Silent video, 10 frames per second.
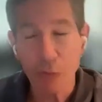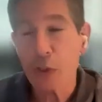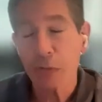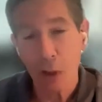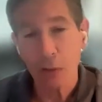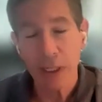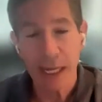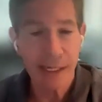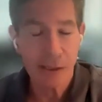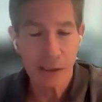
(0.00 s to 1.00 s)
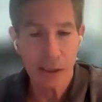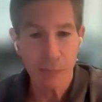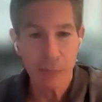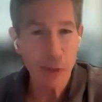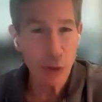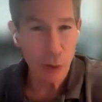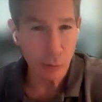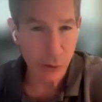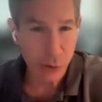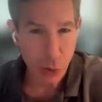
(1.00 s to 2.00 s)
well, first of all, I guess maybe
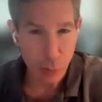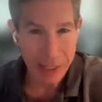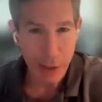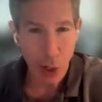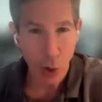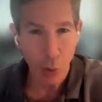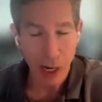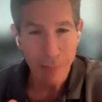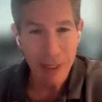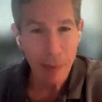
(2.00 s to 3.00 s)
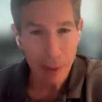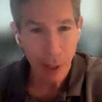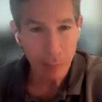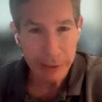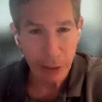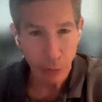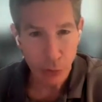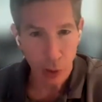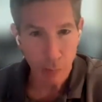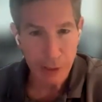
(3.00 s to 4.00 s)
your listeners may not know what I mean by public
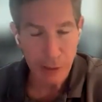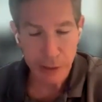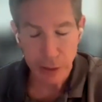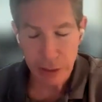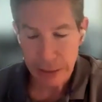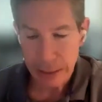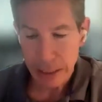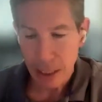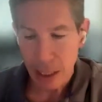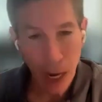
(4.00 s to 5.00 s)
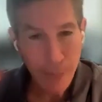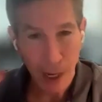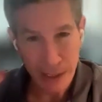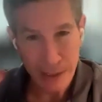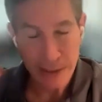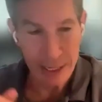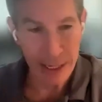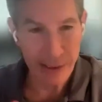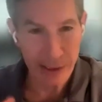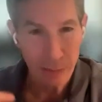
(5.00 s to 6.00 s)
health, so I'll be clear. In my mind,
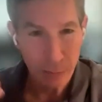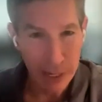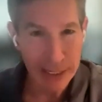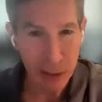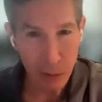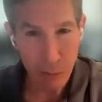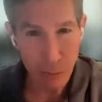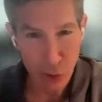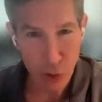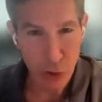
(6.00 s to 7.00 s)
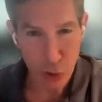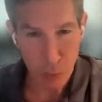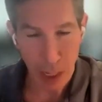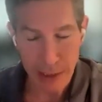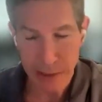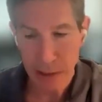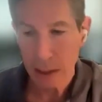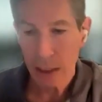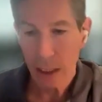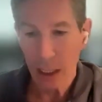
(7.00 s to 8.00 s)
as in many physicians' minds,
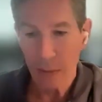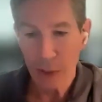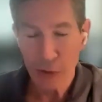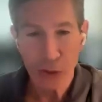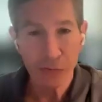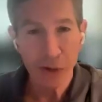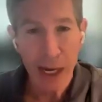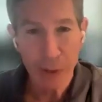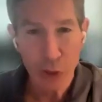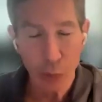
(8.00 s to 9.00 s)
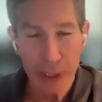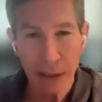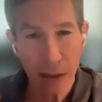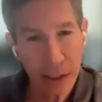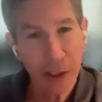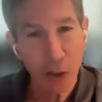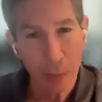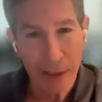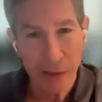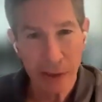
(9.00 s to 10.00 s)
there's a divide between
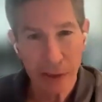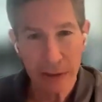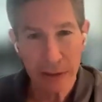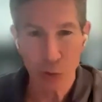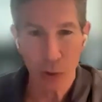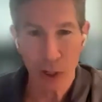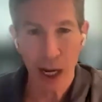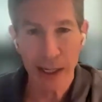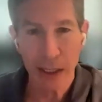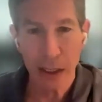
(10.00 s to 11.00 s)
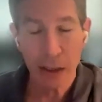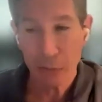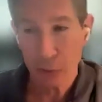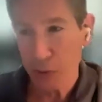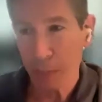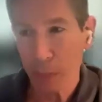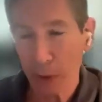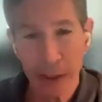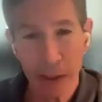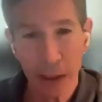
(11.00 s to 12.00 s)
clinical medicine. That's where I, for
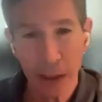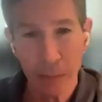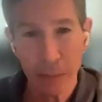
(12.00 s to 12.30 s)
example, like